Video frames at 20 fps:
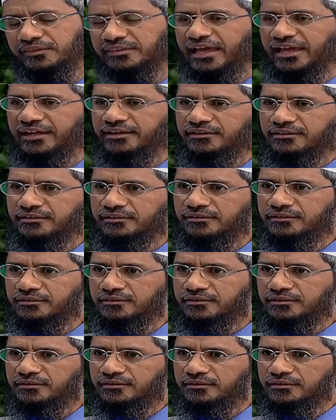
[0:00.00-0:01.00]
that
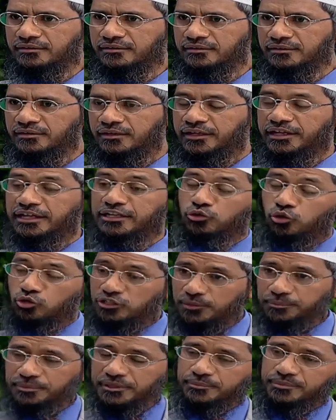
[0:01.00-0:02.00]
he
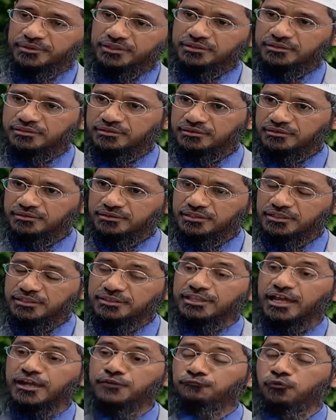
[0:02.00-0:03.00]
told the people
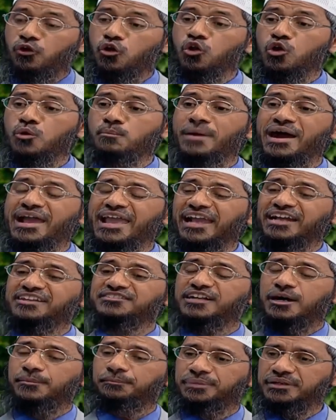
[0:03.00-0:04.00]
that follow my
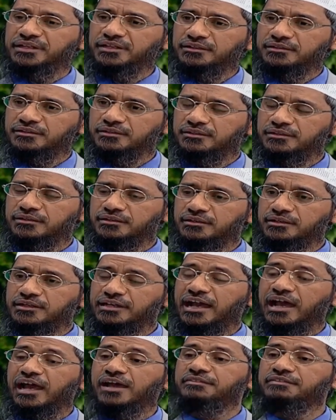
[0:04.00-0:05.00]
example
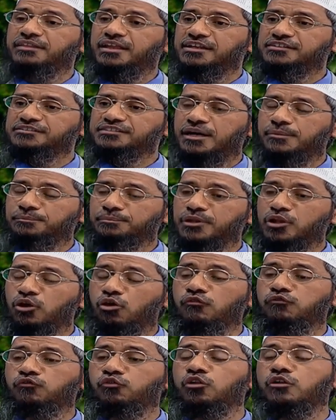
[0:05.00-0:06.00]
and the example
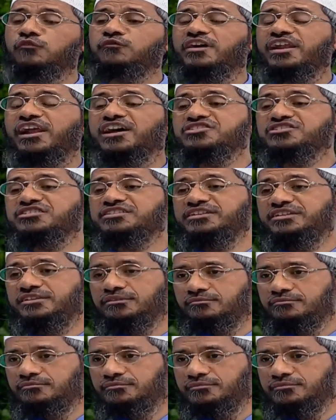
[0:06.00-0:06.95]
of Khulafa Rashideen.